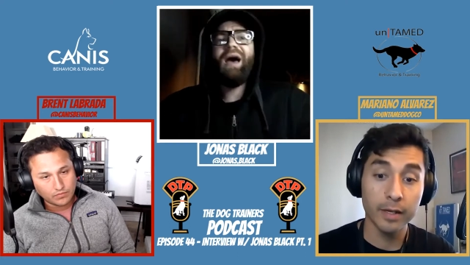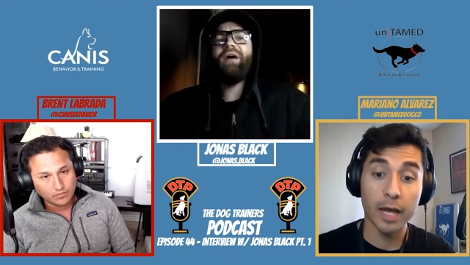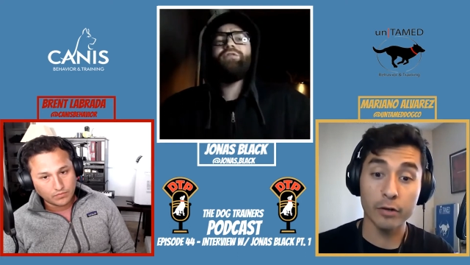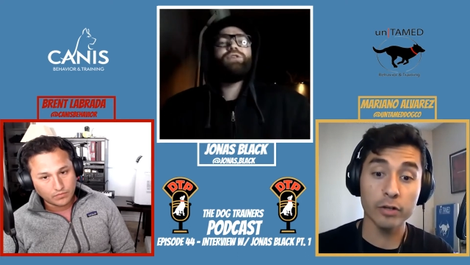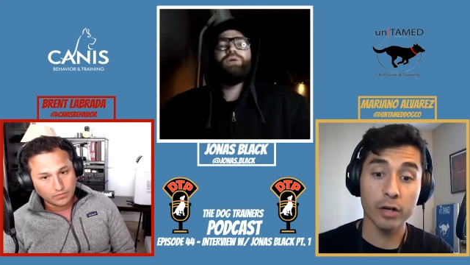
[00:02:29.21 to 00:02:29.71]

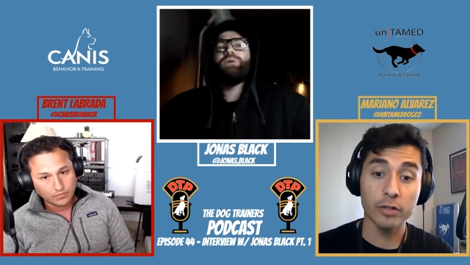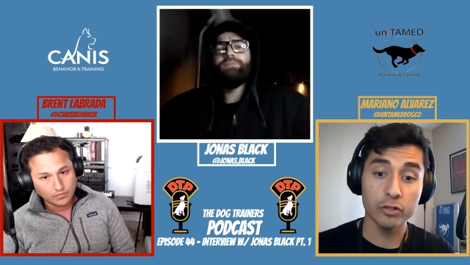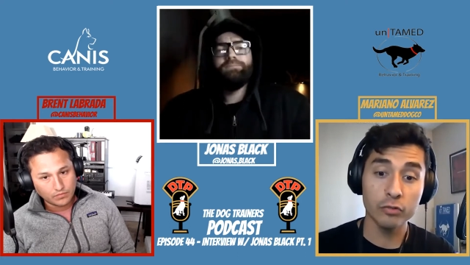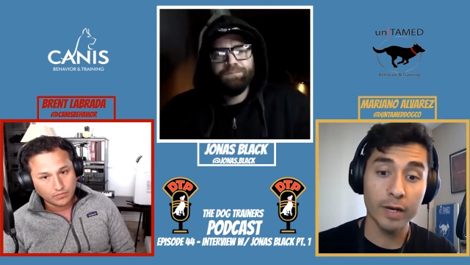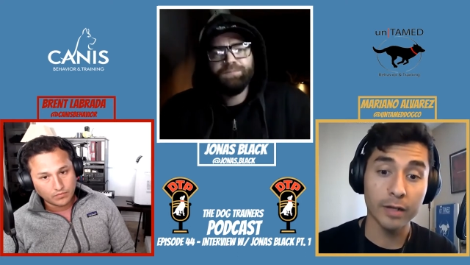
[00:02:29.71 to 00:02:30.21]
Speaker 1: And her dogs sure.
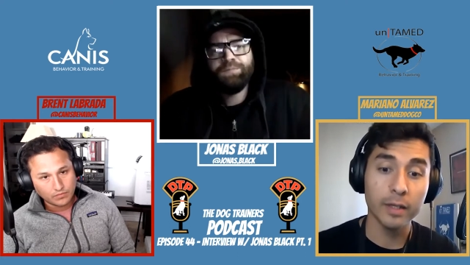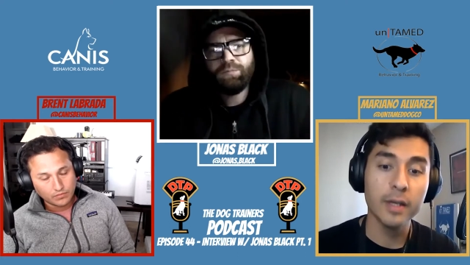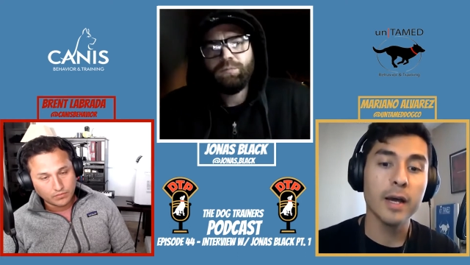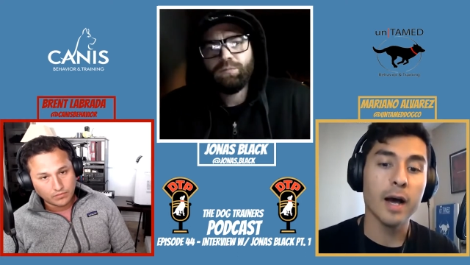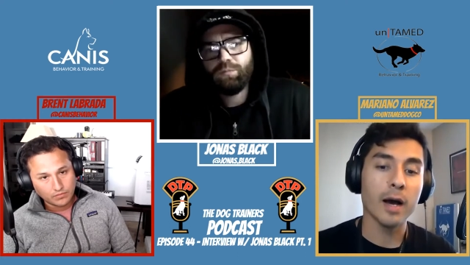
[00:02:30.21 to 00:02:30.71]
do well.
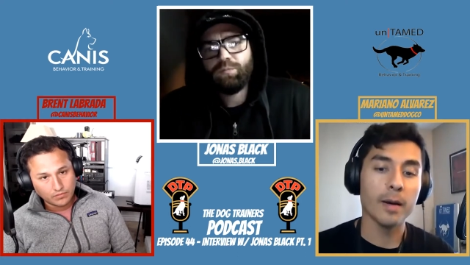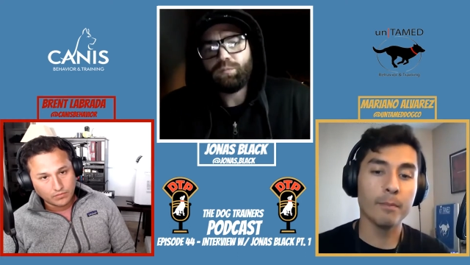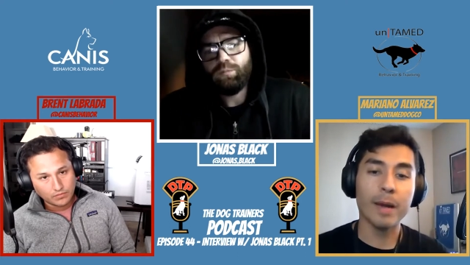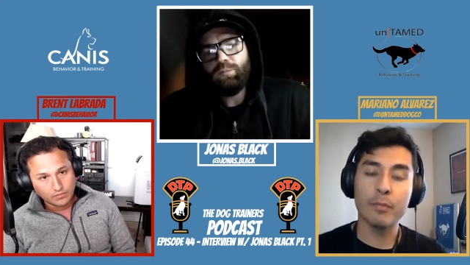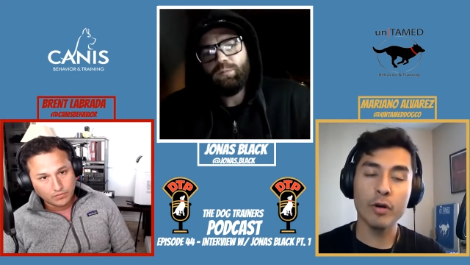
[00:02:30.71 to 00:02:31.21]
Uh,
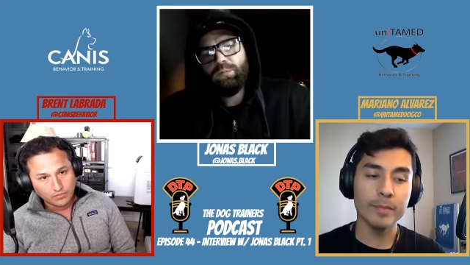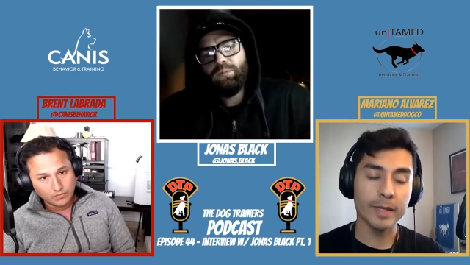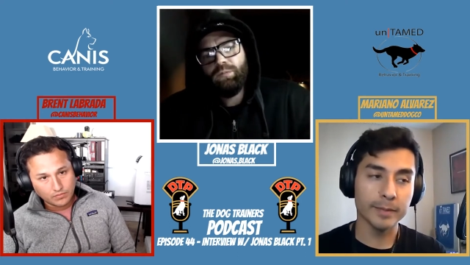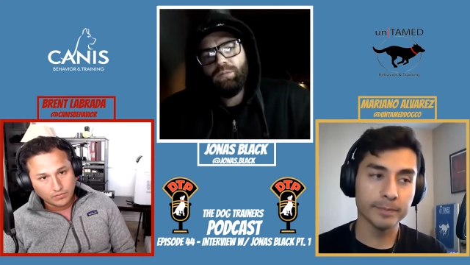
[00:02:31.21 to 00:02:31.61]
my point being,